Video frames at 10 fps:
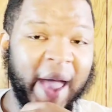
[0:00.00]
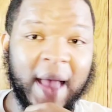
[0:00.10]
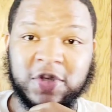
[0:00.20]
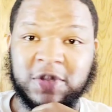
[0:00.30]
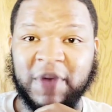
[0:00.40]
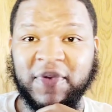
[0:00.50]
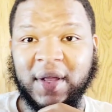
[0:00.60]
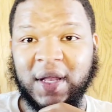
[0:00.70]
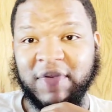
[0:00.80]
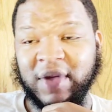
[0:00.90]
Callum Smith and
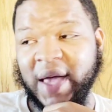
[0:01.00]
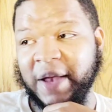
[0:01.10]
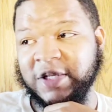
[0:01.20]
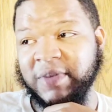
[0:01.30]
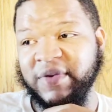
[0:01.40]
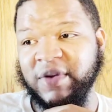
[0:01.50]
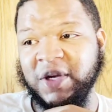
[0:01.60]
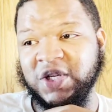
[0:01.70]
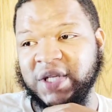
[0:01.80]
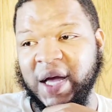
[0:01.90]
Golovkin, Callum Smith and
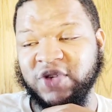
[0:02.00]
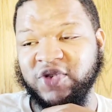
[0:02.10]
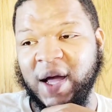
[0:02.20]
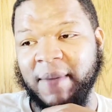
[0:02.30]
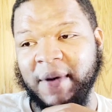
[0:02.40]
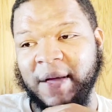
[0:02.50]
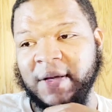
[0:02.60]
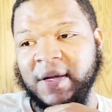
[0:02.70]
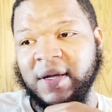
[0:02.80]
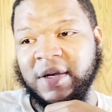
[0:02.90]
Demetrius Andrade,
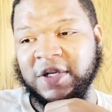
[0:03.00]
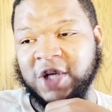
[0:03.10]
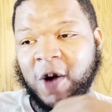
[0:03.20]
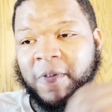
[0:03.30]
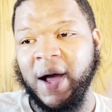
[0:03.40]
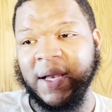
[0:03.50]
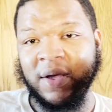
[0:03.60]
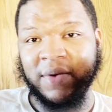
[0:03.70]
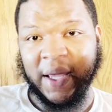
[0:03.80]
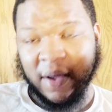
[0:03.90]
but there's all
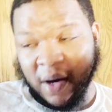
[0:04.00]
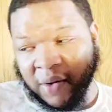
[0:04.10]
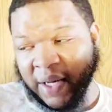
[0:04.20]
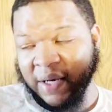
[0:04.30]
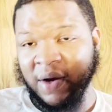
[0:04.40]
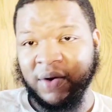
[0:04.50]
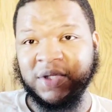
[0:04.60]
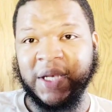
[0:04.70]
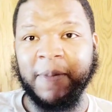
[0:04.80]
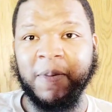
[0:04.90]
probably on their on their
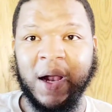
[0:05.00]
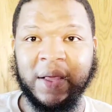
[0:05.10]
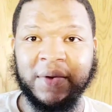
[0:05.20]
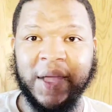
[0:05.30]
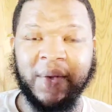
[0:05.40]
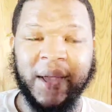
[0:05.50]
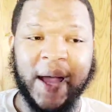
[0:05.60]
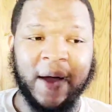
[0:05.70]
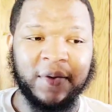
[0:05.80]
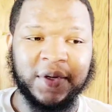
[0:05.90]
knuckles and they probably on their way
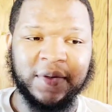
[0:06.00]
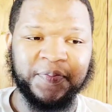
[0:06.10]
out.